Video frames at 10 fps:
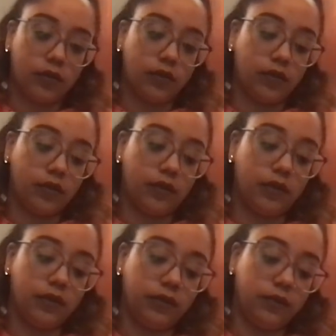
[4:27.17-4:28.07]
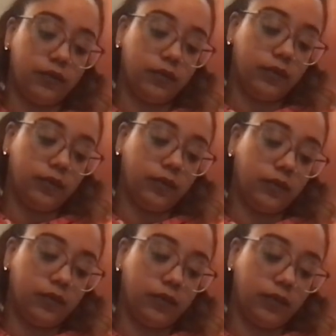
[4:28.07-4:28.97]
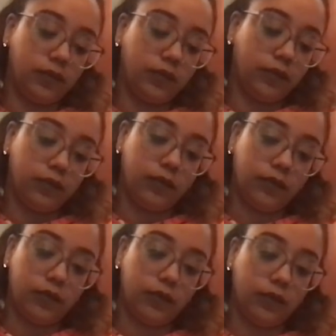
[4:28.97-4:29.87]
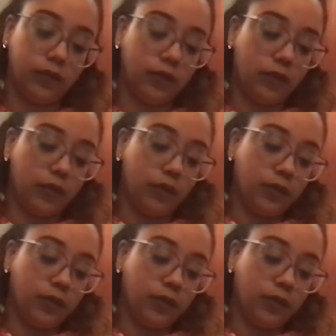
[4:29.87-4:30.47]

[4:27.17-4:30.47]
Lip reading: No one is speaking in this clip.